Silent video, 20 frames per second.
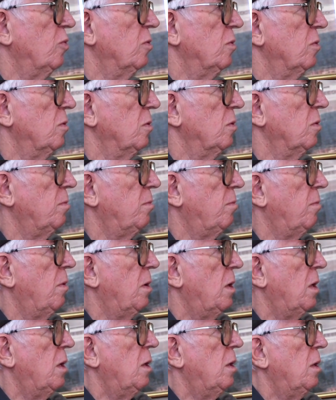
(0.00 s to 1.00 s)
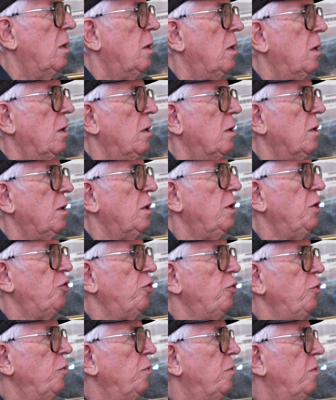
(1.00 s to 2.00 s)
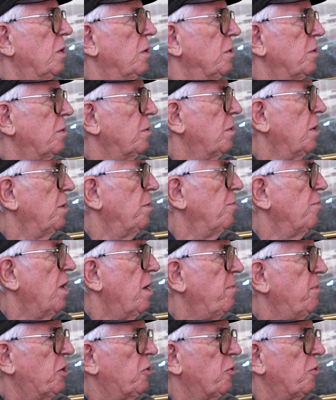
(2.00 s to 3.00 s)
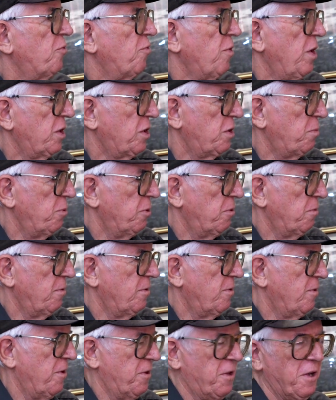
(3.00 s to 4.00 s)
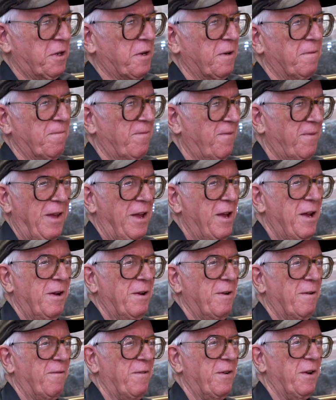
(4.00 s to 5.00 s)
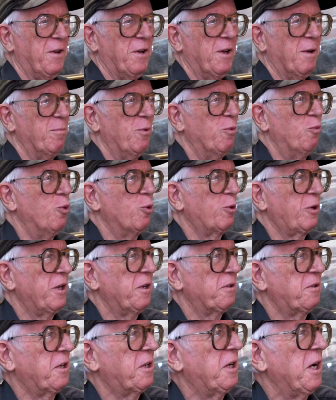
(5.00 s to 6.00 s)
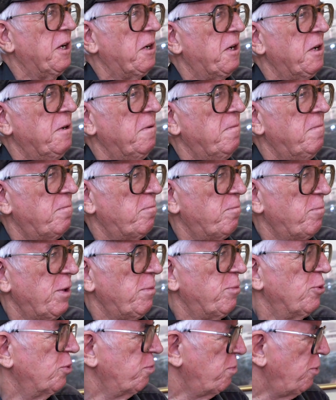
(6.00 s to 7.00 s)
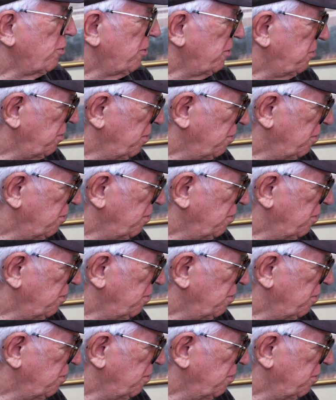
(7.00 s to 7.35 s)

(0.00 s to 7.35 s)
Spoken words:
were issued as under army contracts, but I think a fair number walked out the gate in people's pockets